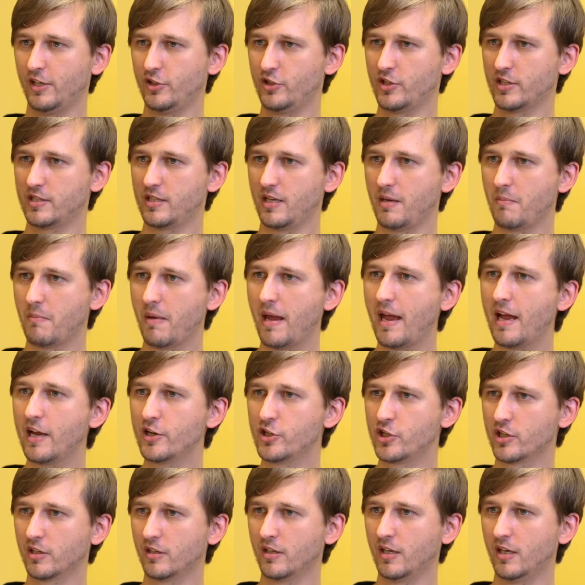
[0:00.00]
Just
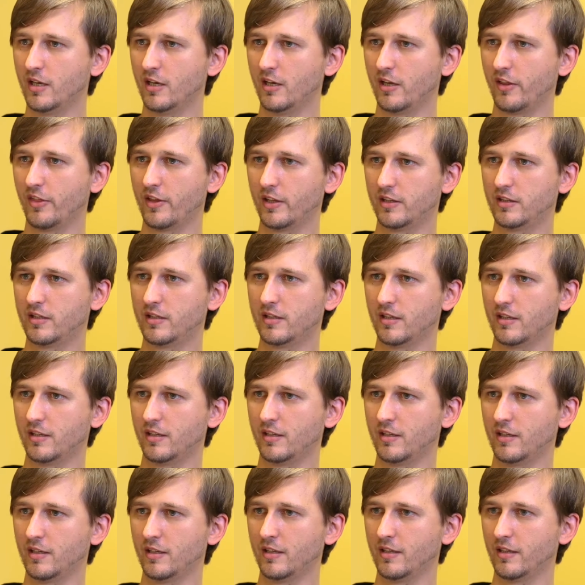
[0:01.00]
imagine that
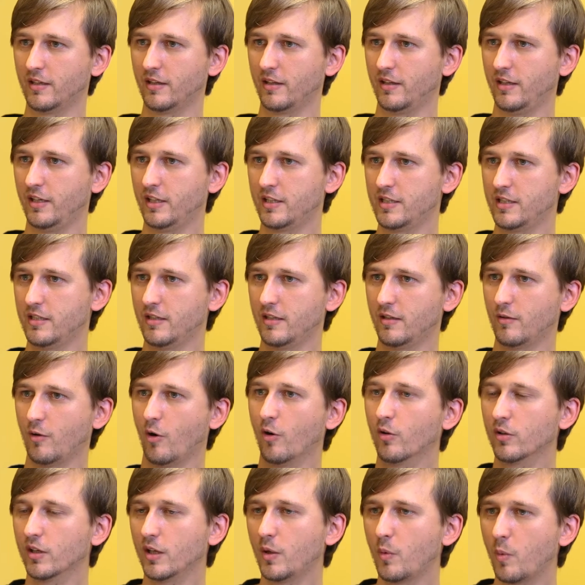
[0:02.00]

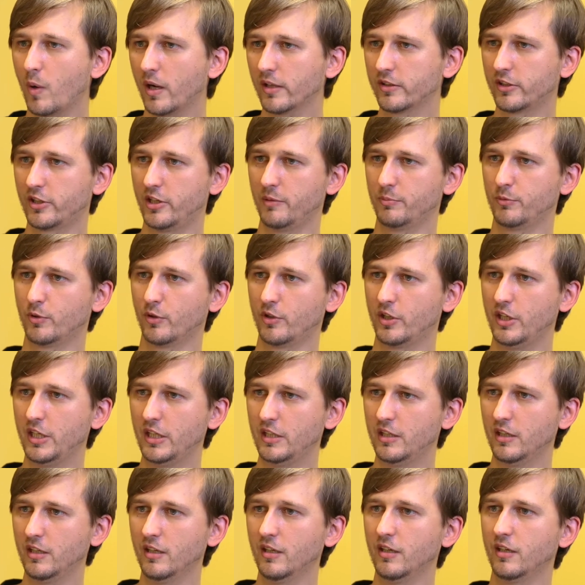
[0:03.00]
only one
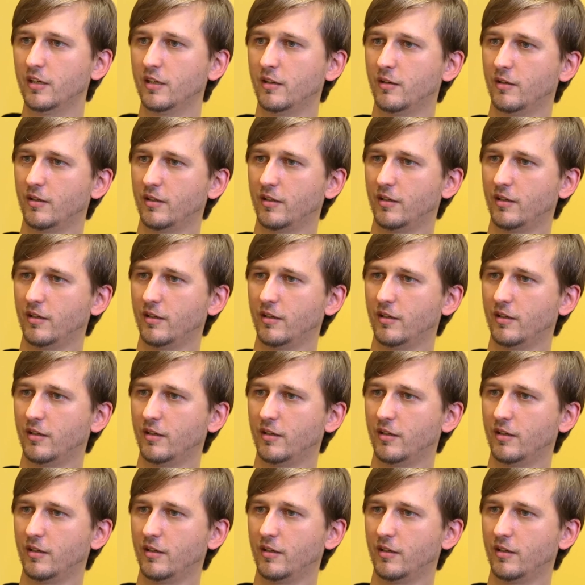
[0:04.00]
CryptoKitty